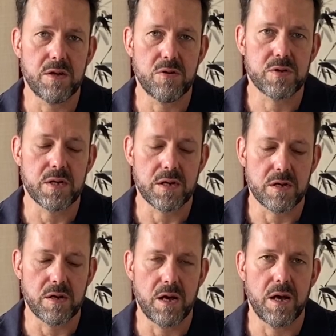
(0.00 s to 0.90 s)

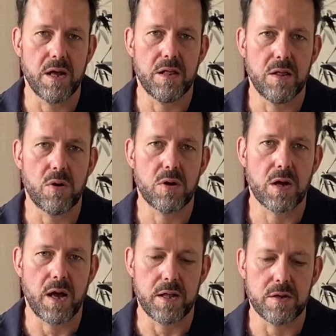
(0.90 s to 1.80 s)
using
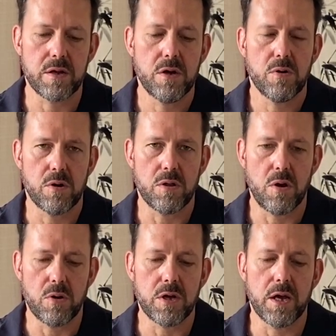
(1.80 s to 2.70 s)
longan or
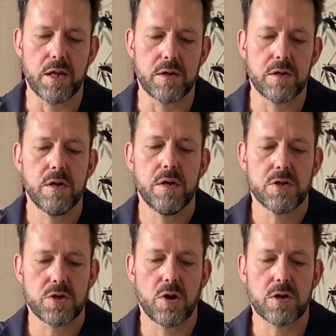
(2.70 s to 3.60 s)
longyan
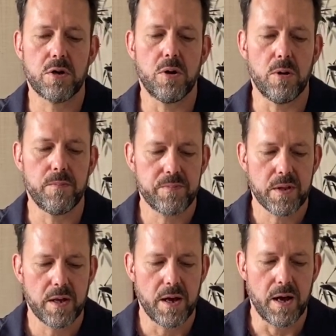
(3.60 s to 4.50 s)
charcoal,
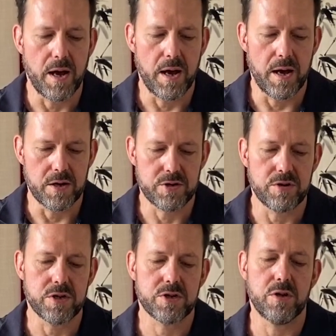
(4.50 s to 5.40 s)
a
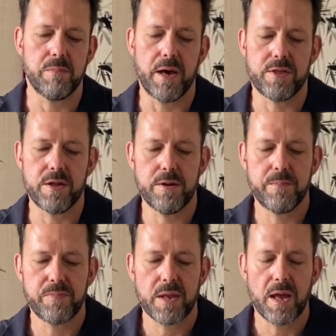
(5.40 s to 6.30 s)
traditional method.
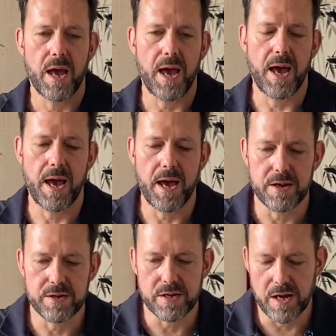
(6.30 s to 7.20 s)

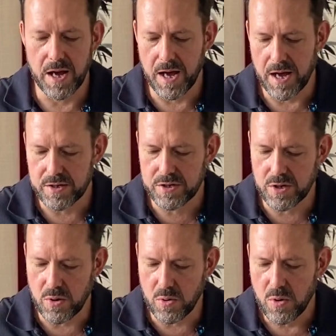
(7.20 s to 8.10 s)
And
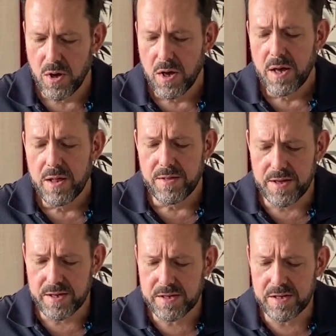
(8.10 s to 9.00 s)
so
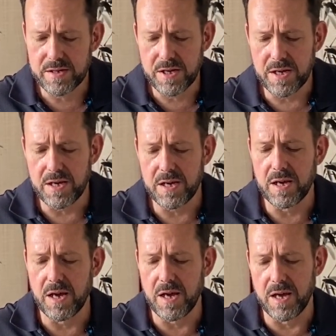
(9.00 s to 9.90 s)
this
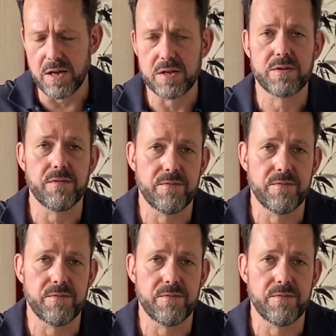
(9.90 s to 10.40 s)
tea is